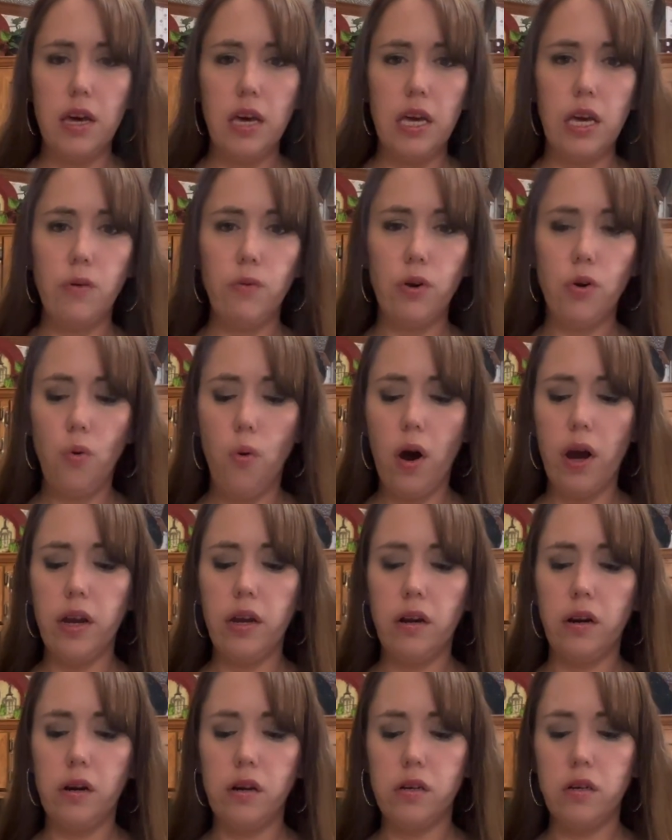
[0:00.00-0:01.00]
it
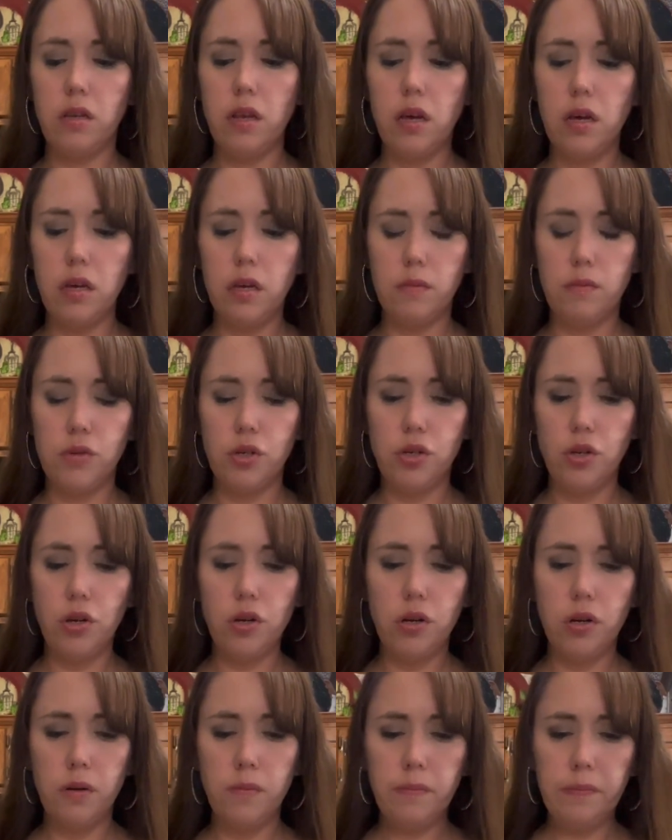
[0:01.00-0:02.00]
requires
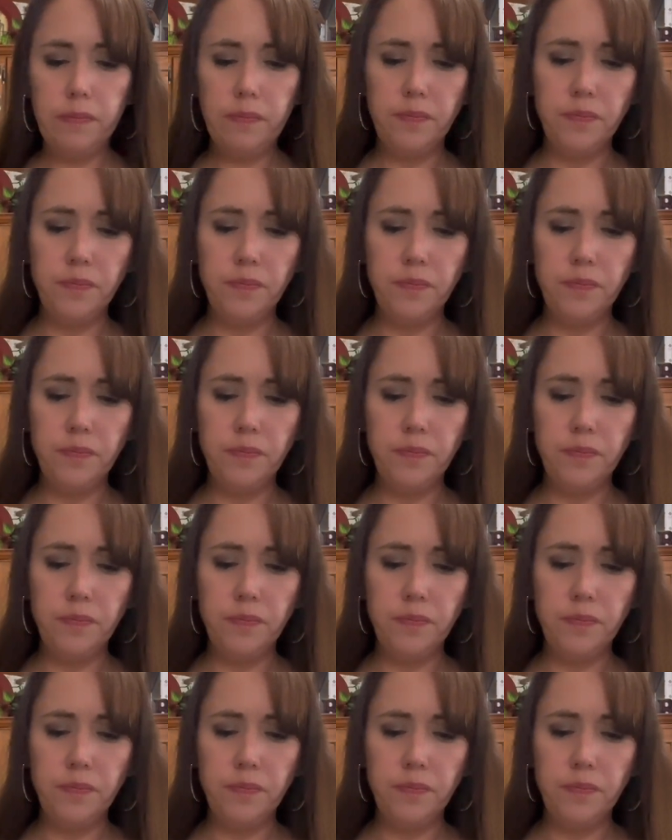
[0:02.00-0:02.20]
sugar